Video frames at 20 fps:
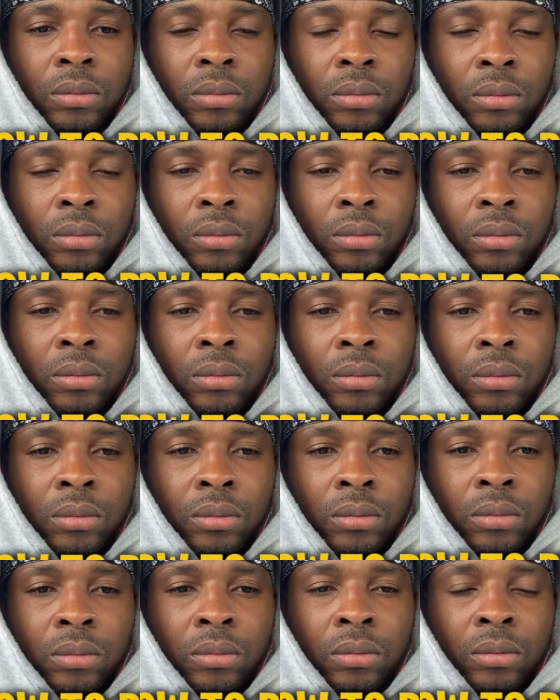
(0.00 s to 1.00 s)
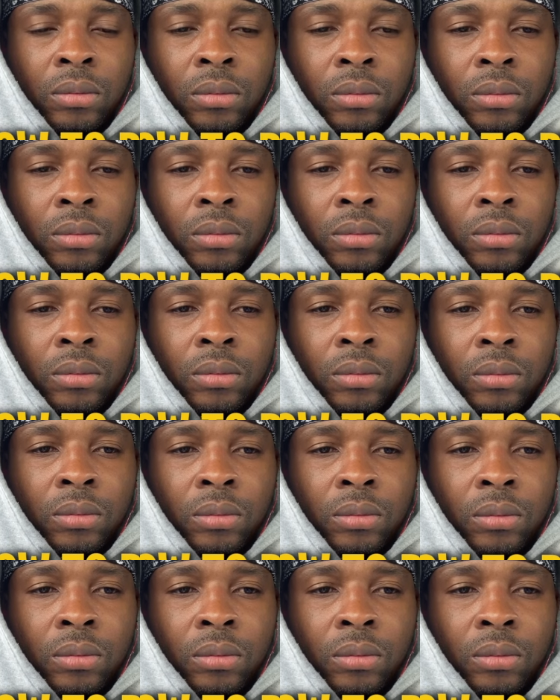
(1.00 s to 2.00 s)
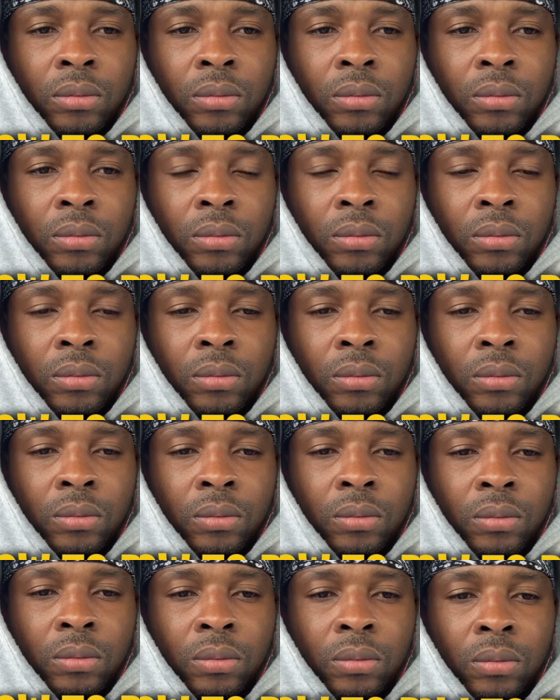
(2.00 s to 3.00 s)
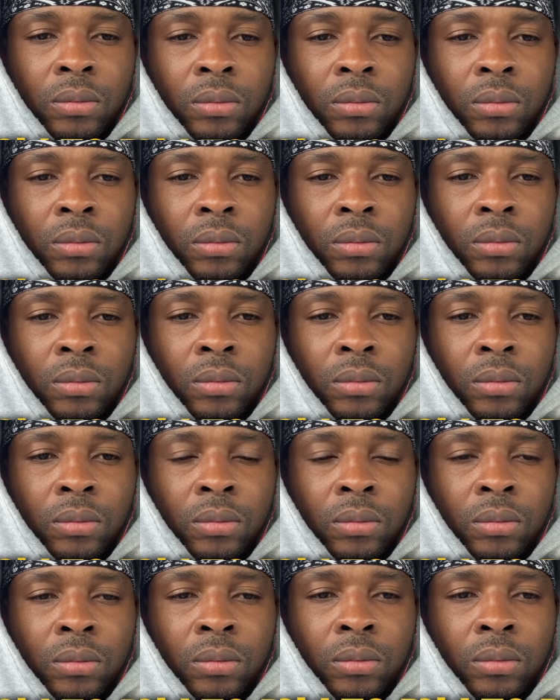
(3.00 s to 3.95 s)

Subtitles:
This person isn't speaking.